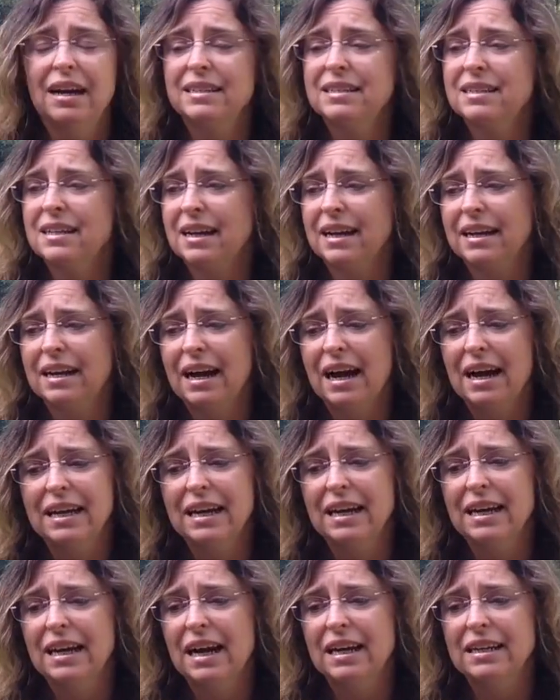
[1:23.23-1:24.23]
I said, I gotta
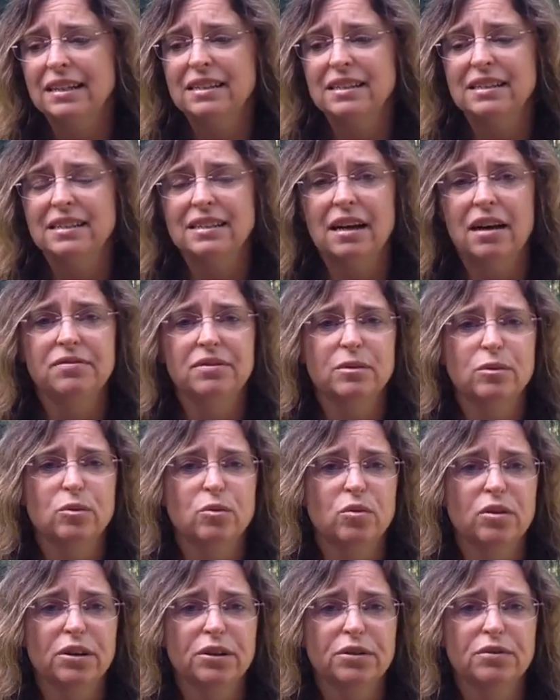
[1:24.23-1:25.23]
get out of this stuff. I
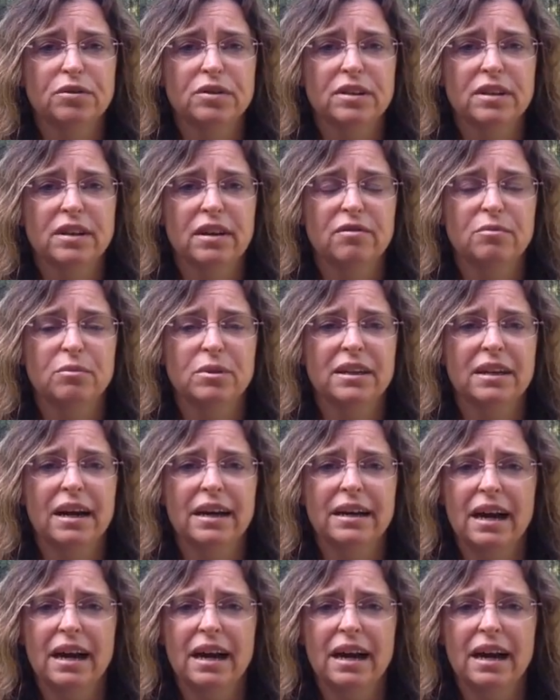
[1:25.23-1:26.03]
was working for the government.